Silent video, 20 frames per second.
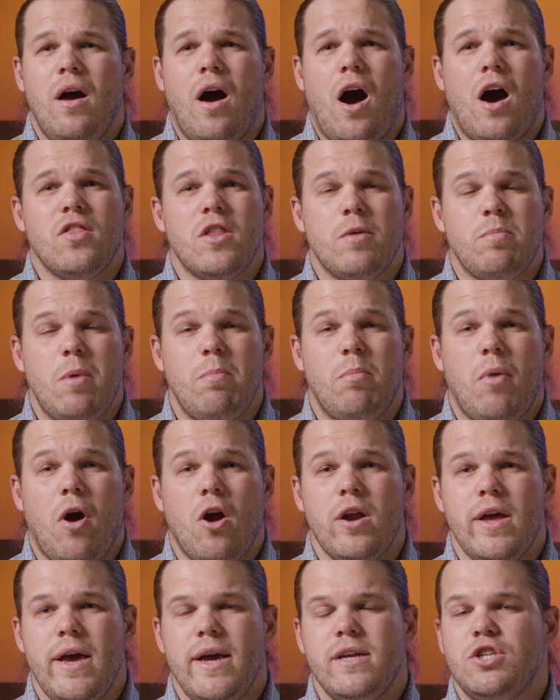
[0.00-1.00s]
on the
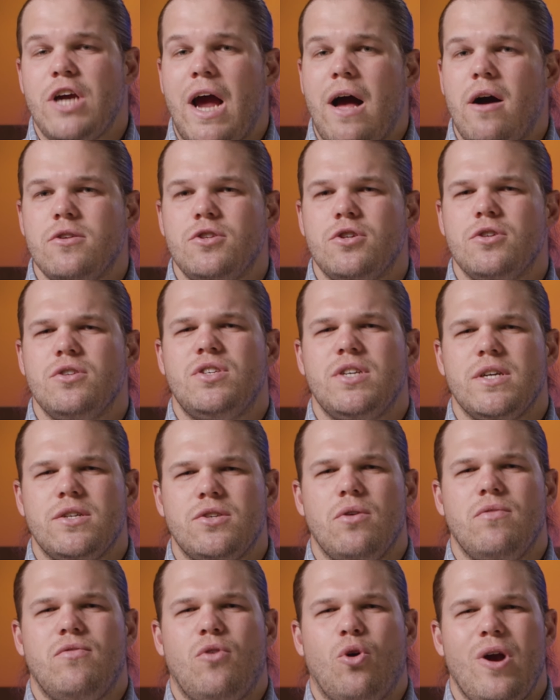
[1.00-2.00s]
Bombardier Challenger
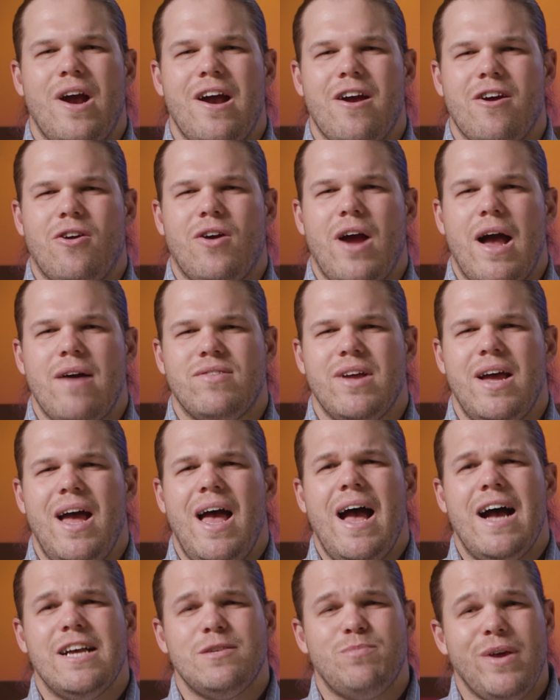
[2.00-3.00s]
604 aircraft
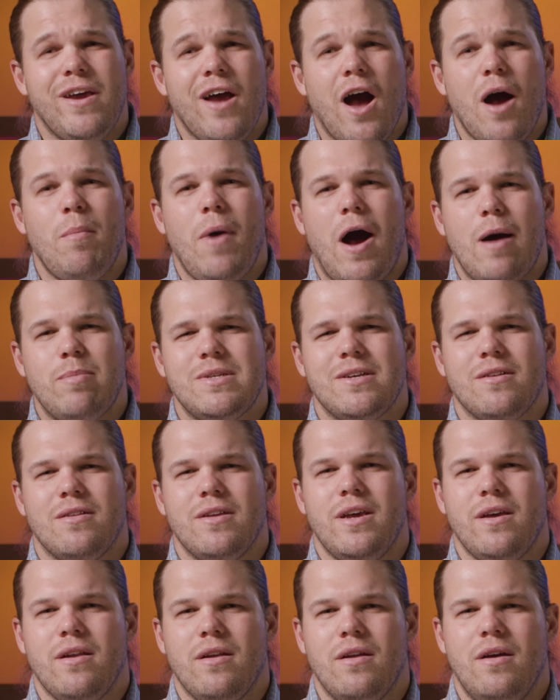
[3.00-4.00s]
has become
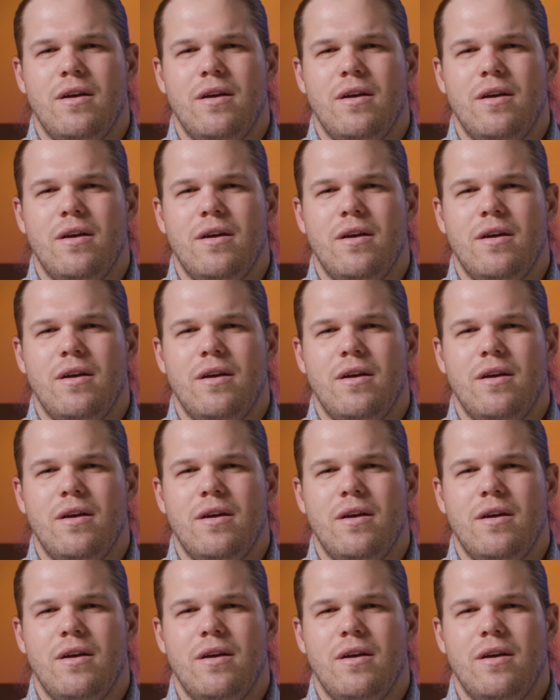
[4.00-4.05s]
obsolete.